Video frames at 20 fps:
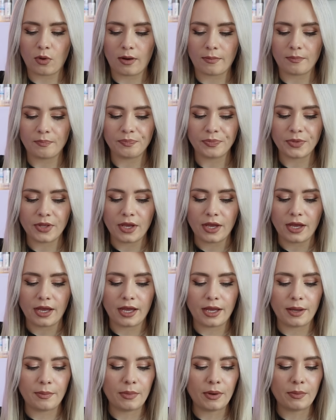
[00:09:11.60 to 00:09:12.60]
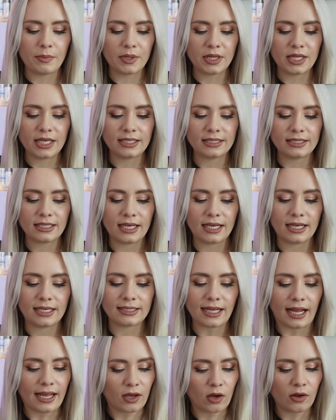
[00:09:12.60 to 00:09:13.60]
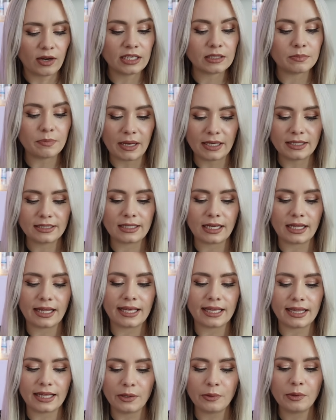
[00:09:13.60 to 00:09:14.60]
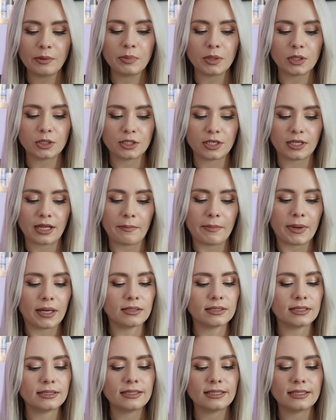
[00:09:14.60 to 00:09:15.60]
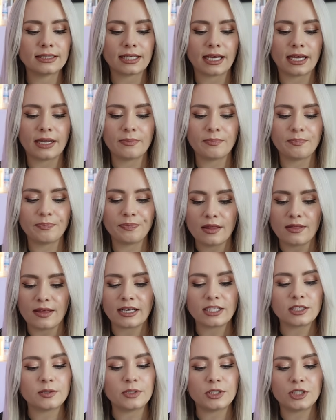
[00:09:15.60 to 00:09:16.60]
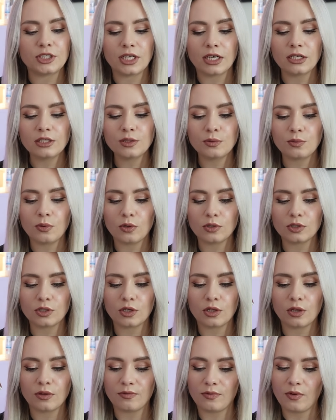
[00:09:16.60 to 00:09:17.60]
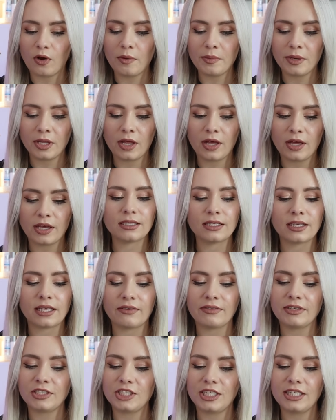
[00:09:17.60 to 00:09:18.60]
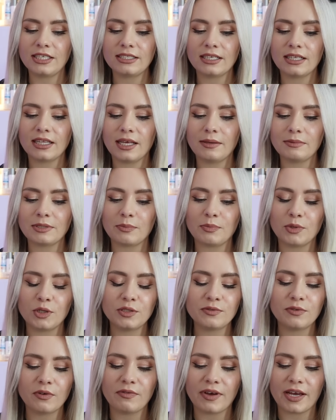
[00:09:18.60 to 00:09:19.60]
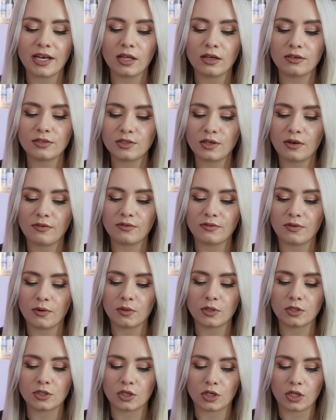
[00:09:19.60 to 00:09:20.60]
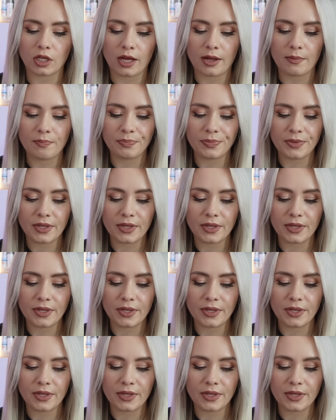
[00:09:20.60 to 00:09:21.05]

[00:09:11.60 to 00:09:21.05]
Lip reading: one. But this is Iconic's best-selling liquid blusher that melts into skin thanks to its gel-to-water colour formula, giving cheeks and lips a beautiful veil of soft focus colour.